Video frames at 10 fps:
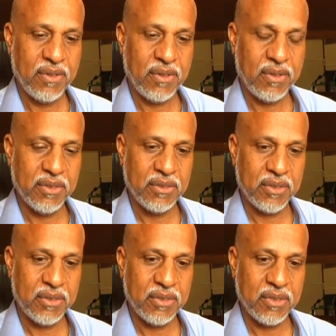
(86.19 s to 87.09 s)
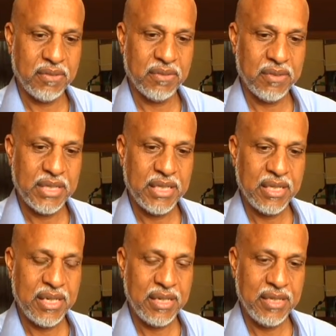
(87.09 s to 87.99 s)
all sorts of
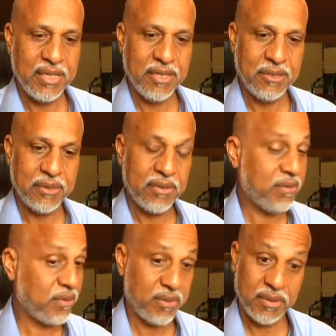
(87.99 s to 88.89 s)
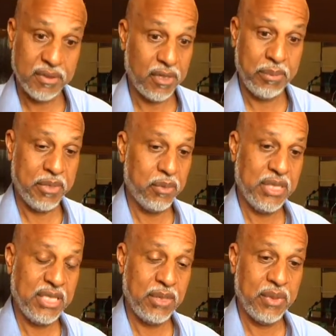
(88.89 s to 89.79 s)
allegations upon
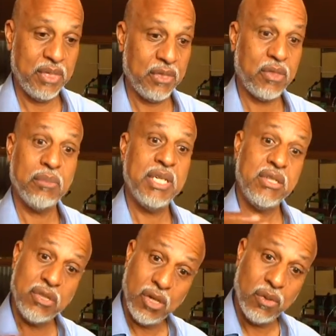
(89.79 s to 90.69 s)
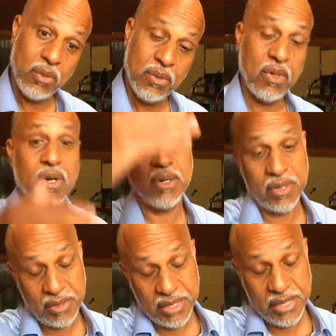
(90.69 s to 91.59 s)
which I will not comment now
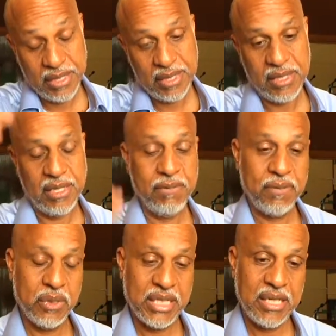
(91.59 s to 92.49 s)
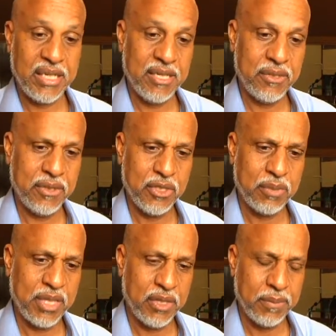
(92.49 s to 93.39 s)
or if those allegations
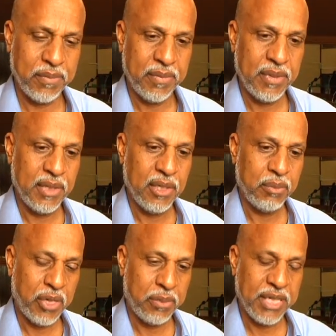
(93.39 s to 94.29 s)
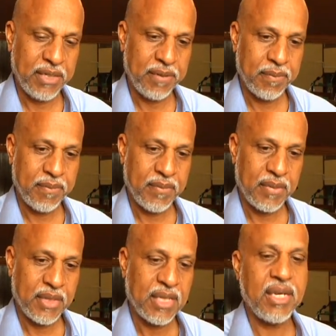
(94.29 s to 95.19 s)
become public,
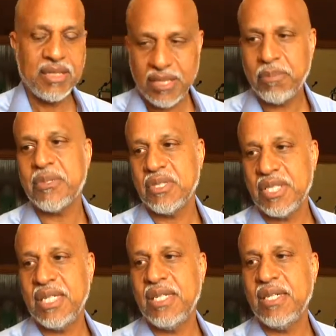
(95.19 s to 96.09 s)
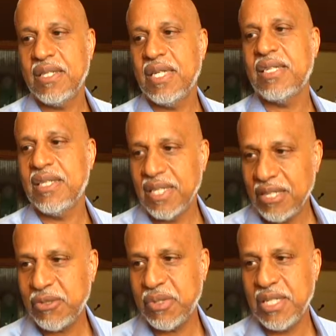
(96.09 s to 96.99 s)
except to say that
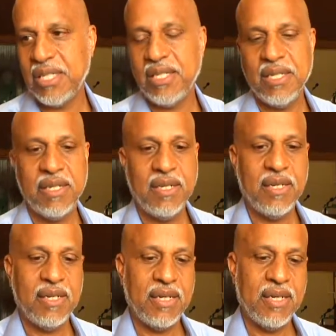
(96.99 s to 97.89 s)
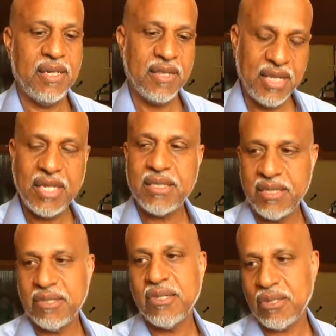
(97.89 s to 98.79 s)
naturally uh, that
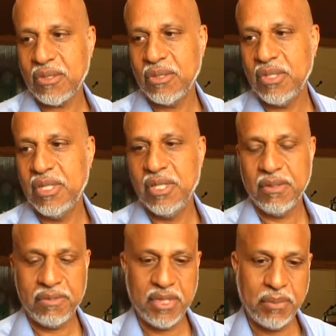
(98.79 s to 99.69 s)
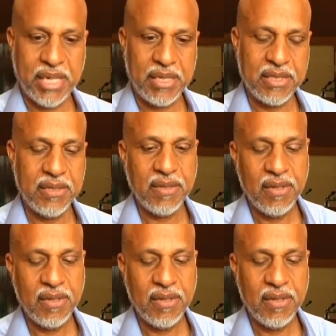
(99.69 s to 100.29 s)
is not good for the party.